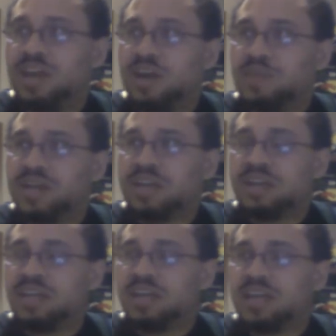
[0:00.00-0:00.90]
I
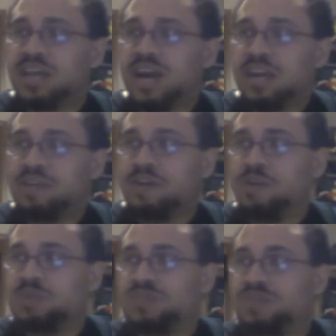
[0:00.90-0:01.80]
mean, it, it kind of
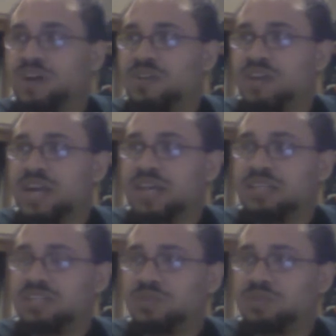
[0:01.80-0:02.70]
almost felt
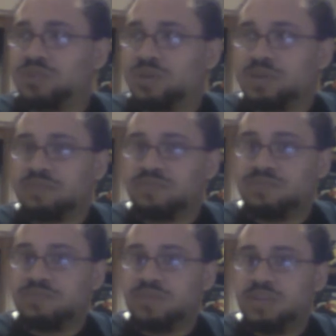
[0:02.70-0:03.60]
like some sort of
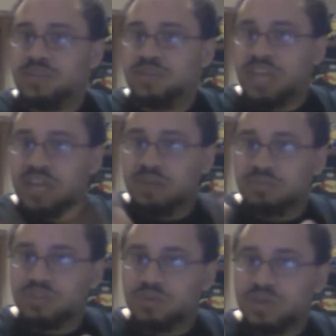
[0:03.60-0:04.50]

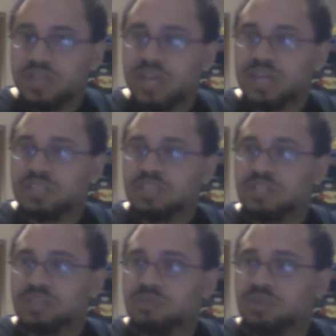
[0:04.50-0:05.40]
theme to it, like you
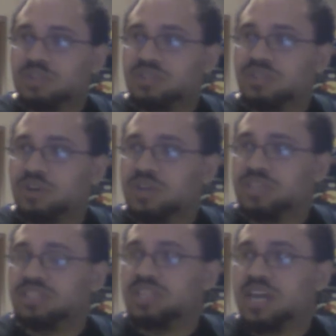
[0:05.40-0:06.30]
know, some sort of
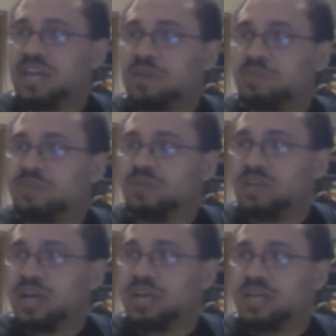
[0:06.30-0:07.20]
circus theme,
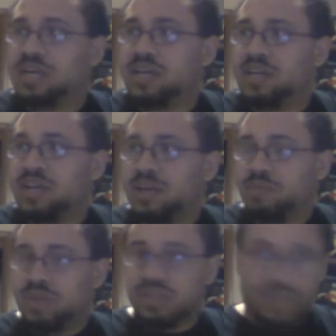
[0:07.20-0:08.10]
kind of
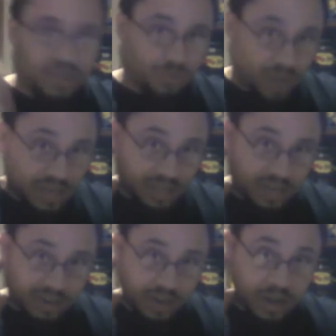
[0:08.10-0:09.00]
being like a
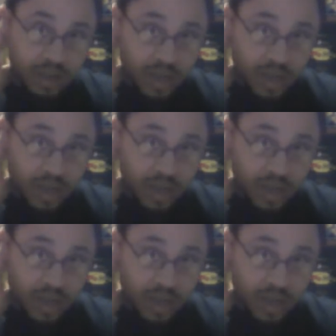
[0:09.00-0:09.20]
ringleader.